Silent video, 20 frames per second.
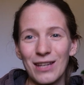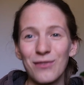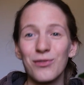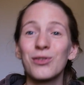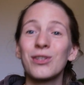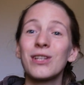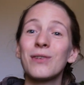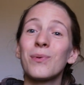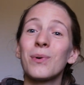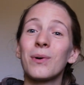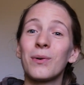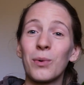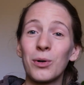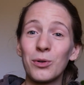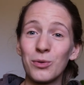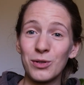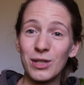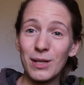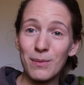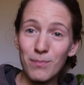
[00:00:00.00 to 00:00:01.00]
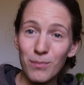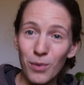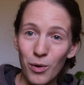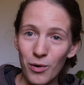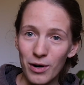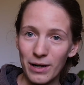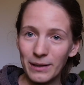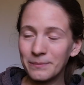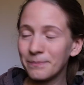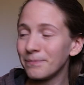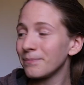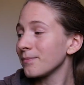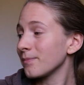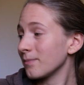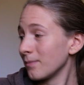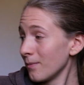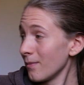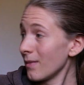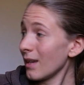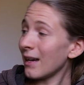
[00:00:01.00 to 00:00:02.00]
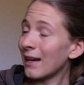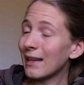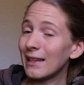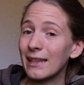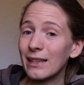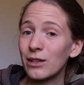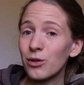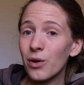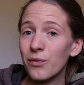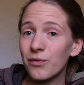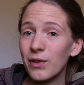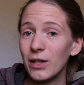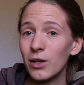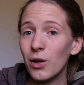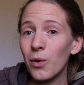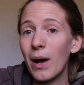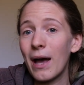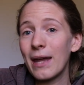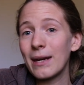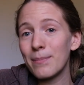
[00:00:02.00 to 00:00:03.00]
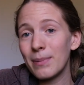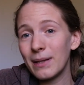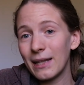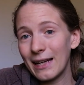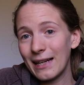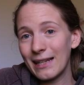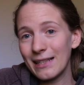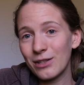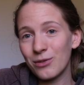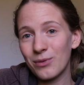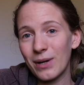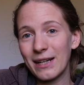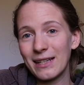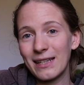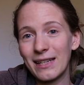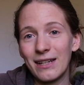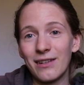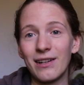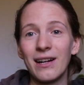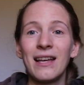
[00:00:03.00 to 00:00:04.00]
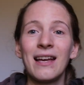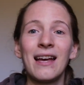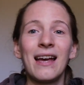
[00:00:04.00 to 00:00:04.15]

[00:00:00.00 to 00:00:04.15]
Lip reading: If you want to see more, I link you a video and a playlist right here.